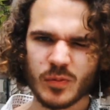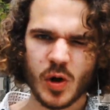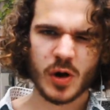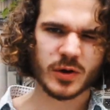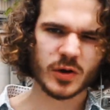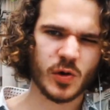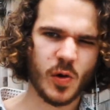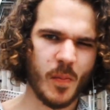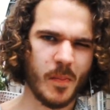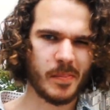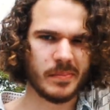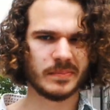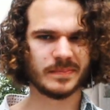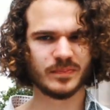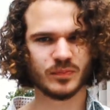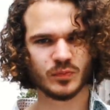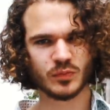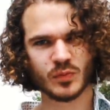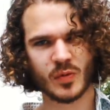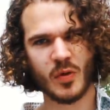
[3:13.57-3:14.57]
These guys might
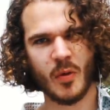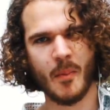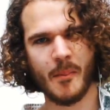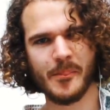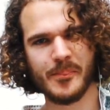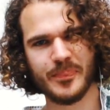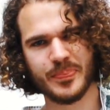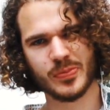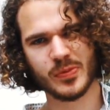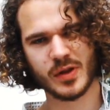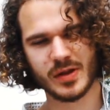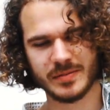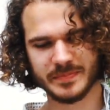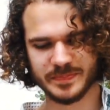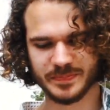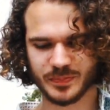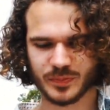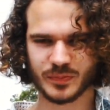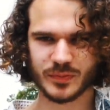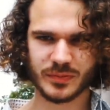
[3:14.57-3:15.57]
remember Patrick from my
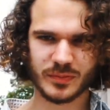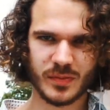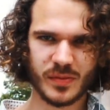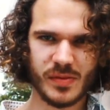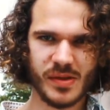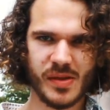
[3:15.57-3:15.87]
recent vlogs